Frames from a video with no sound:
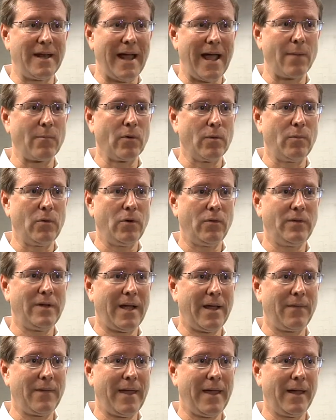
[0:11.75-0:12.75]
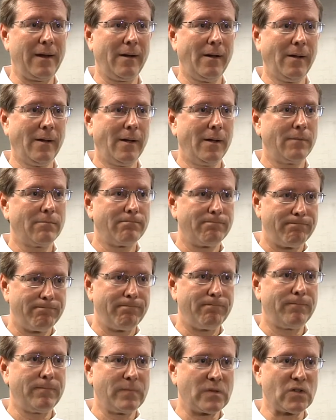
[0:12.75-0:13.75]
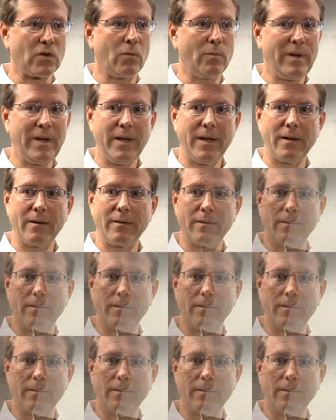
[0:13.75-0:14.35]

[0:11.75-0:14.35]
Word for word: and I'm removed on that, so be it.